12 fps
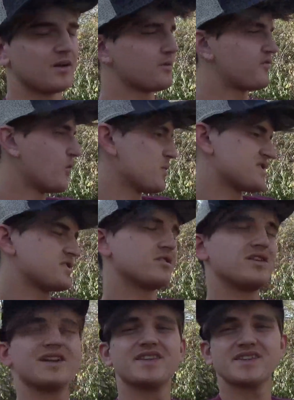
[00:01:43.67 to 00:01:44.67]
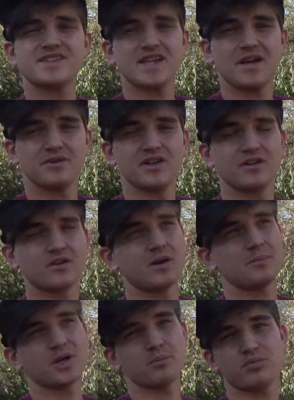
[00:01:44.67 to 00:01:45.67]
Now before we start laying this sound deadener,
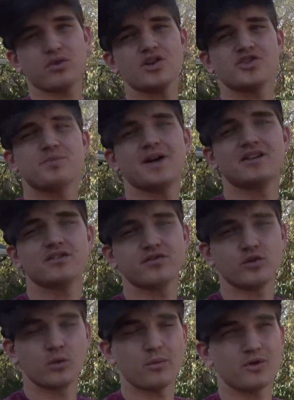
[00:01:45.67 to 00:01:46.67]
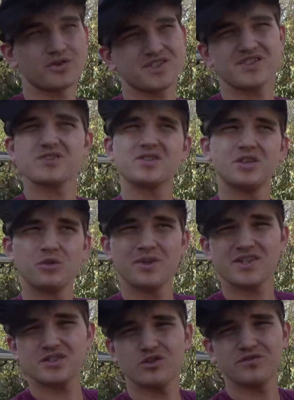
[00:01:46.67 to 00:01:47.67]
I'm going to brush paint the floorboards because there's a little bit
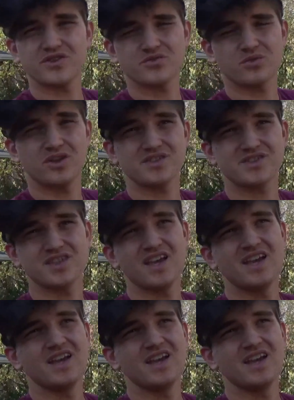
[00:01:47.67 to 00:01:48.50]
of surface rust.